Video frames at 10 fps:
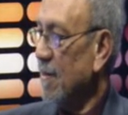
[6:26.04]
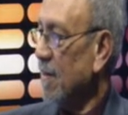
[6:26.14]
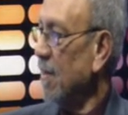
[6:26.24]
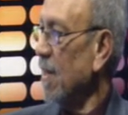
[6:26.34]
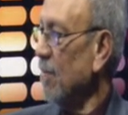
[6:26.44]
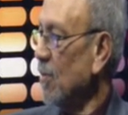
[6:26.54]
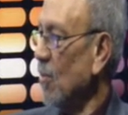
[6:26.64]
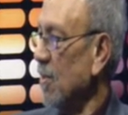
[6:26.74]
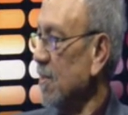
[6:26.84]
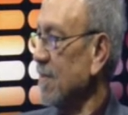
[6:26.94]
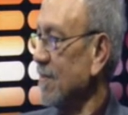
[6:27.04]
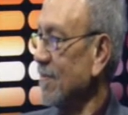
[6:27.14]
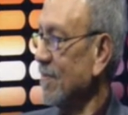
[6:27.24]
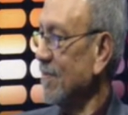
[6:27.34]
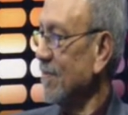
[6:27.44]
Gaddafi was
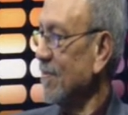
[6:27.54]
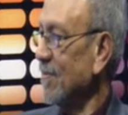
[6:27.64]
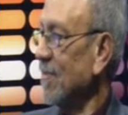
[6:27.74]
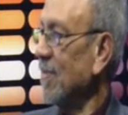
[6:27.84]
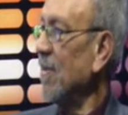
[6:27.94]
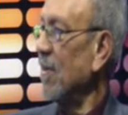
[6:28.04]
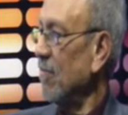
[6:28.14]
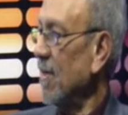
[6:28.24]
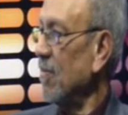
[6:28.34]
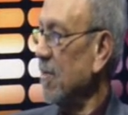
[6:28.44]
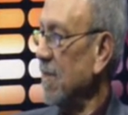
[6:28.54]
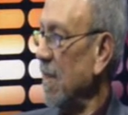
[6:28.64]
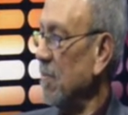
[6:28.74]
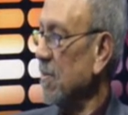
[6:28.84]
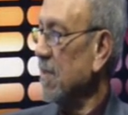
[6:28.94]
a favored
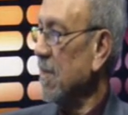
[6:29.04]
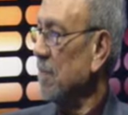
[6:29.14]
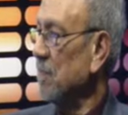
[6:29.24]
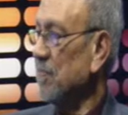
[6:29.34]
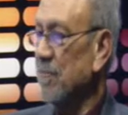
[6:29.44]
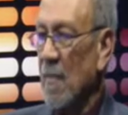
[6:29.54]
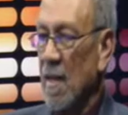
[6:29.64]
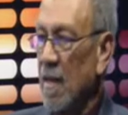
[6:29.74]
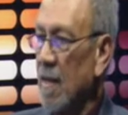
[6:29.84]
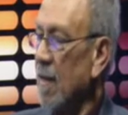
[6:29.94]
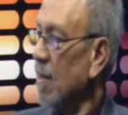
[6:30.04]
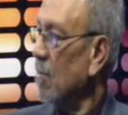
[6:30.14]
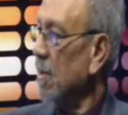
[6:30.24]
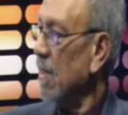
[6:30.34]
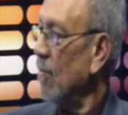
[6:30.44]
chap, see.
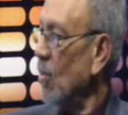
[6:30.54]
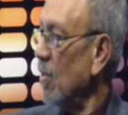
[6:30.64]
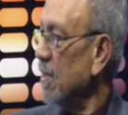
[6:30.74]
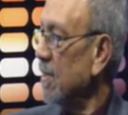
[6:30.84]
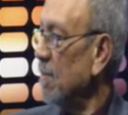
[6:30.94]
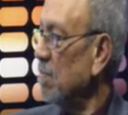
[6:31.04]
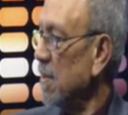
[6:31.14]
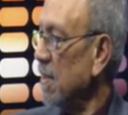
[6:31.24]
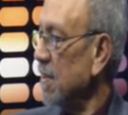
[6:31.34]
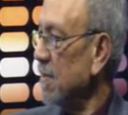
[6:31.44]
But they have all disappeared.